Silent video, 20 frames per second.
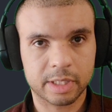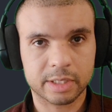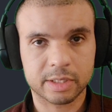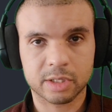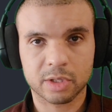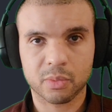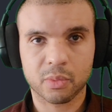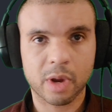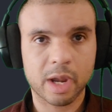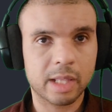that's
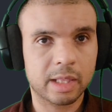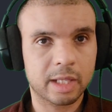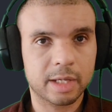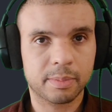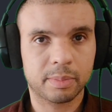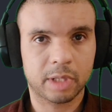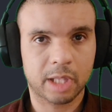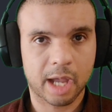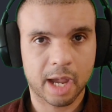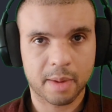the
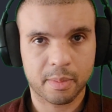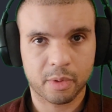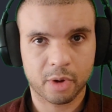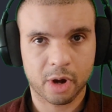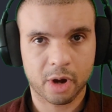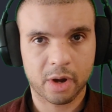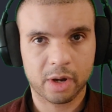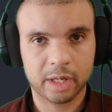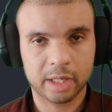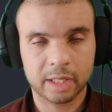Raylib
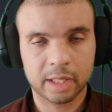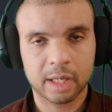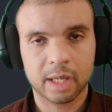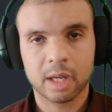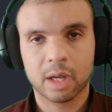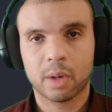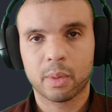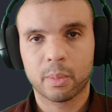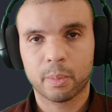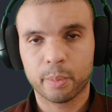library.
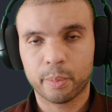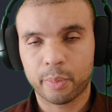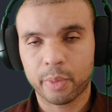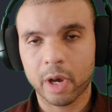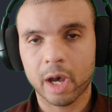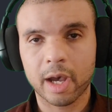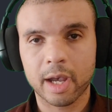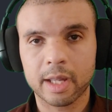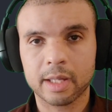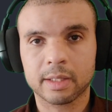
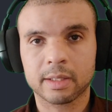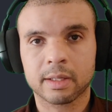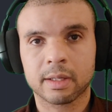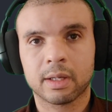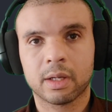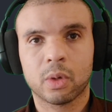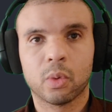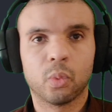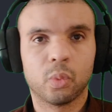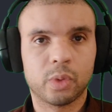But
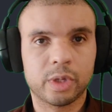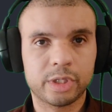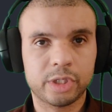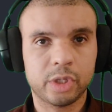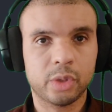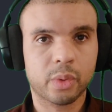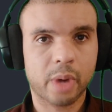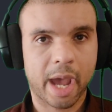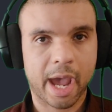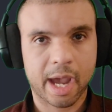when
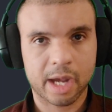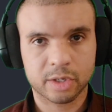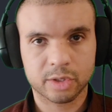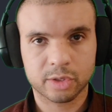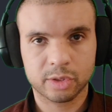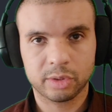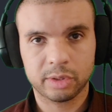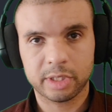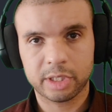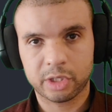you
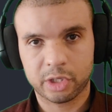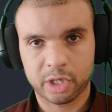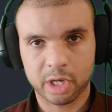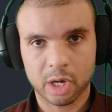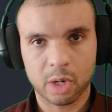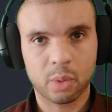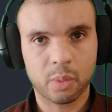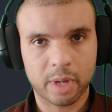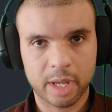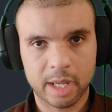actually
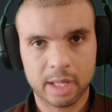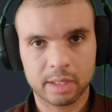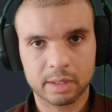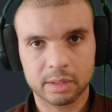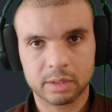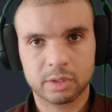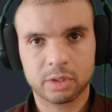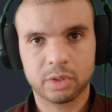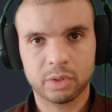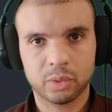go
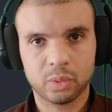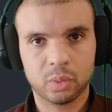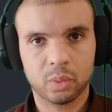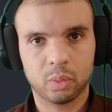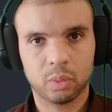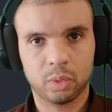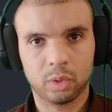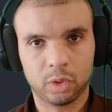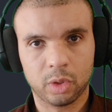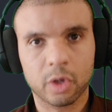in
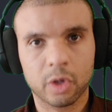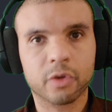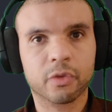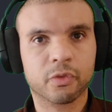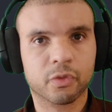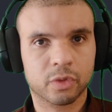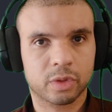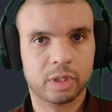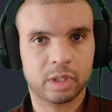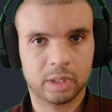to look
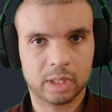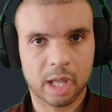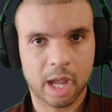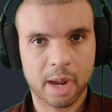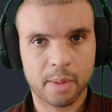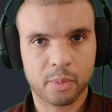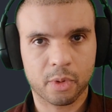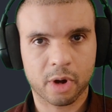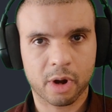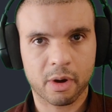for the
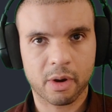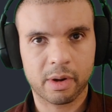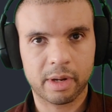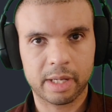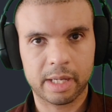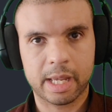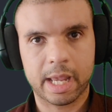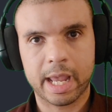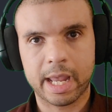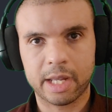
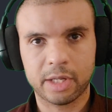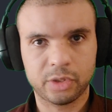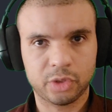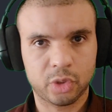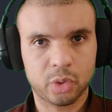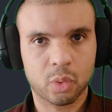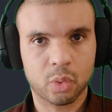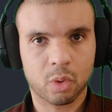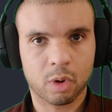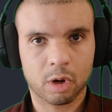library in
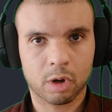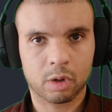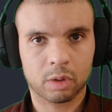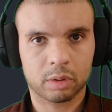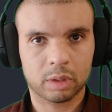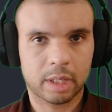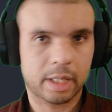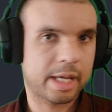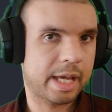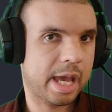
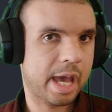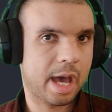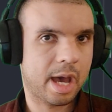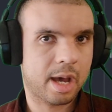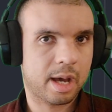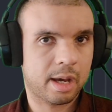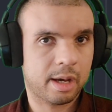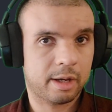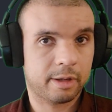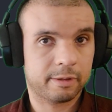your
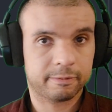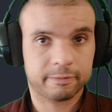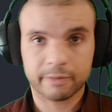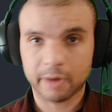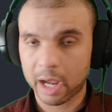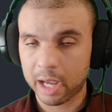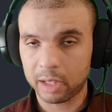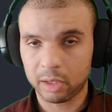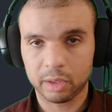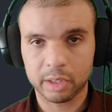
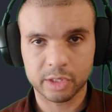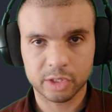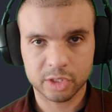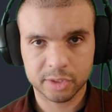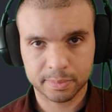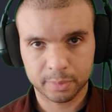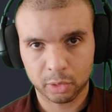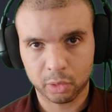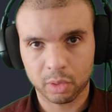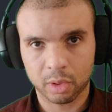file
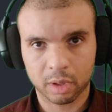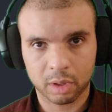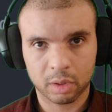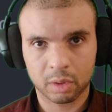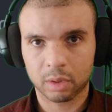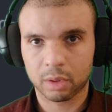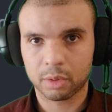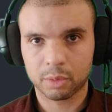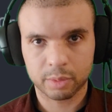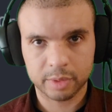
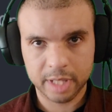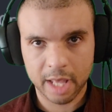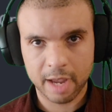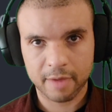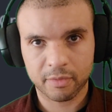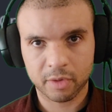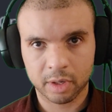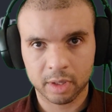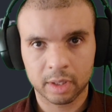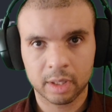explorer or
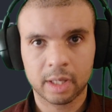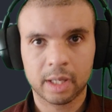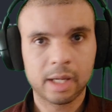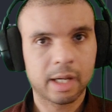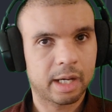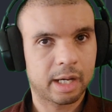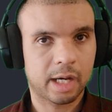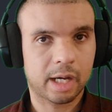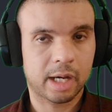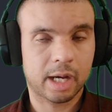whatever,
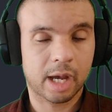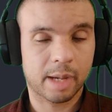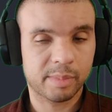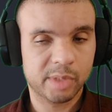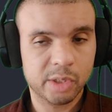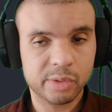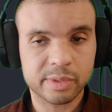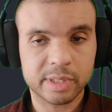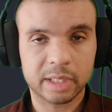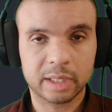I'm
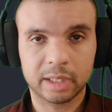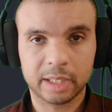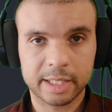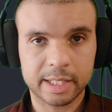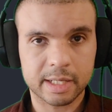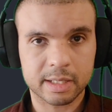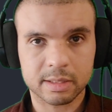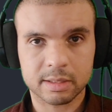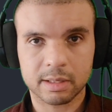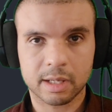using
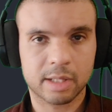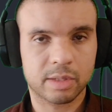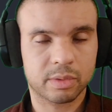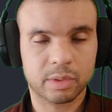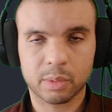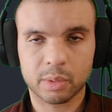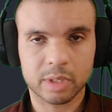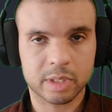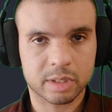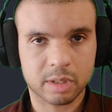Linux. I don't
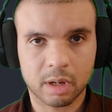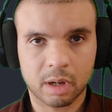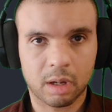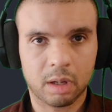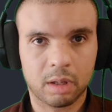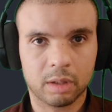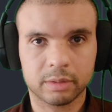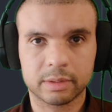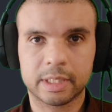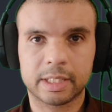know what it's
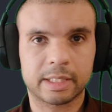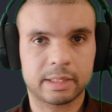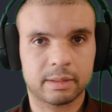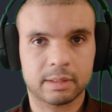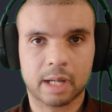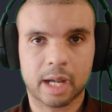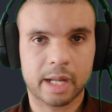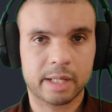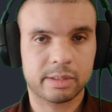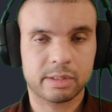called, and
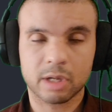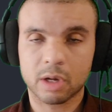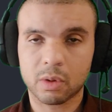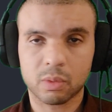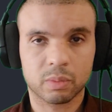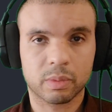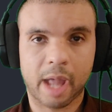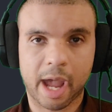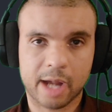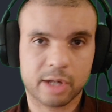I
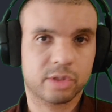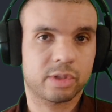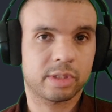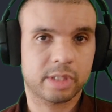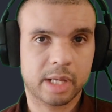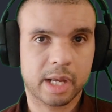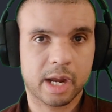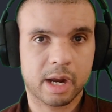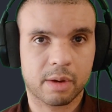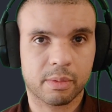don't actually
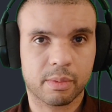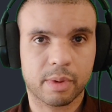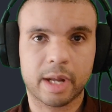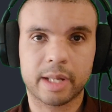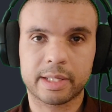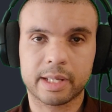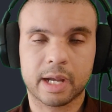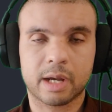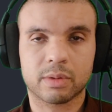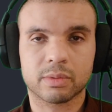care
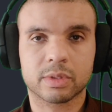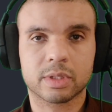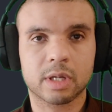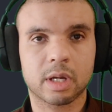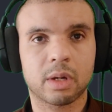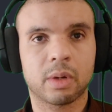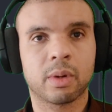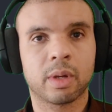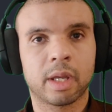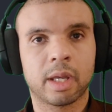right now.
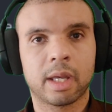So